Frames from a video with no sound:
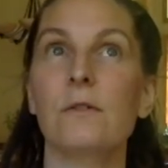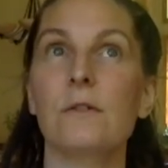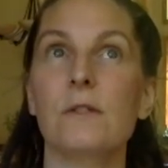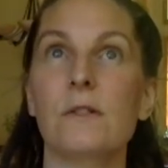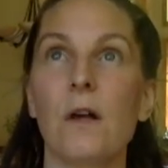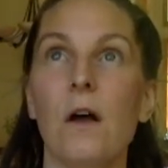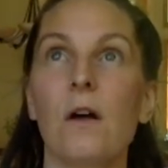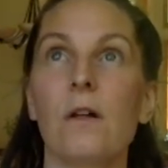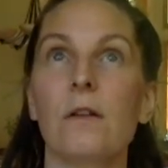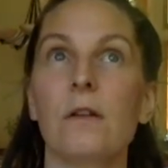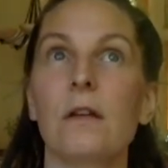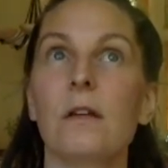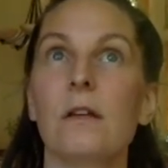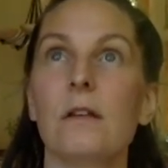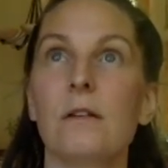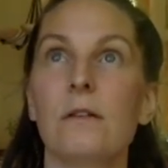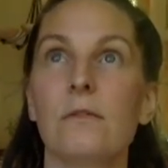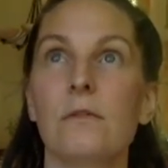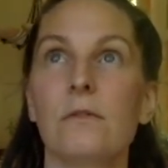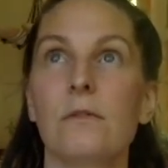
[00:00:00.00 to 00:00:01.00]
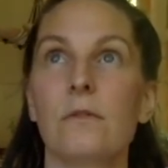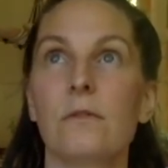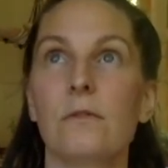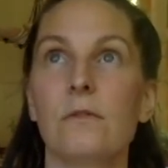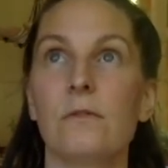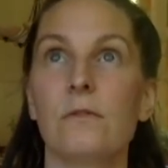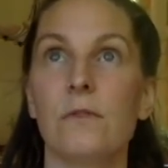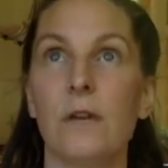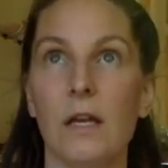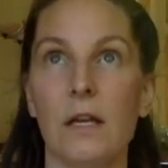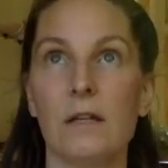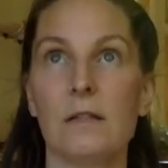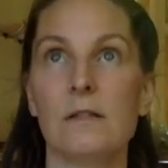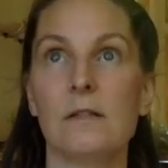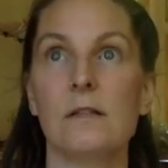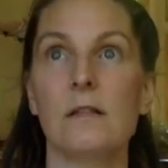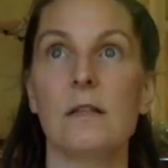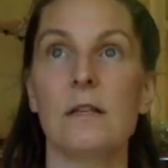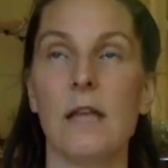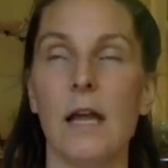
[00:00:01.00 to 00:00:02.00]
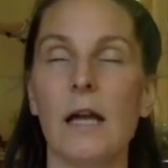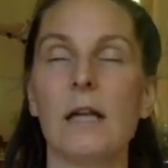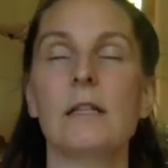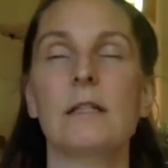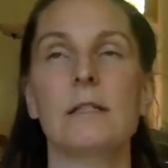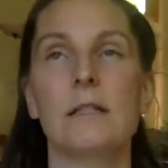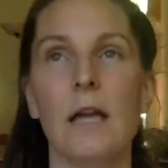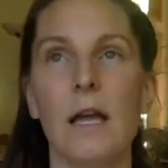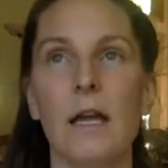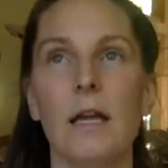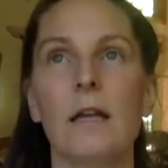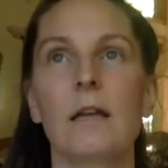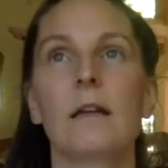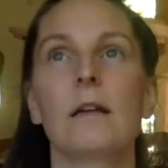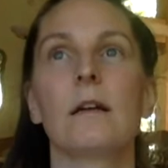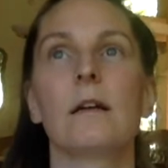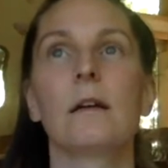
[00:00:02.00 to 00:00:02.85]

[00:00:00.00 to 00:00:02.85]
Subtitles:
solid fix the next day.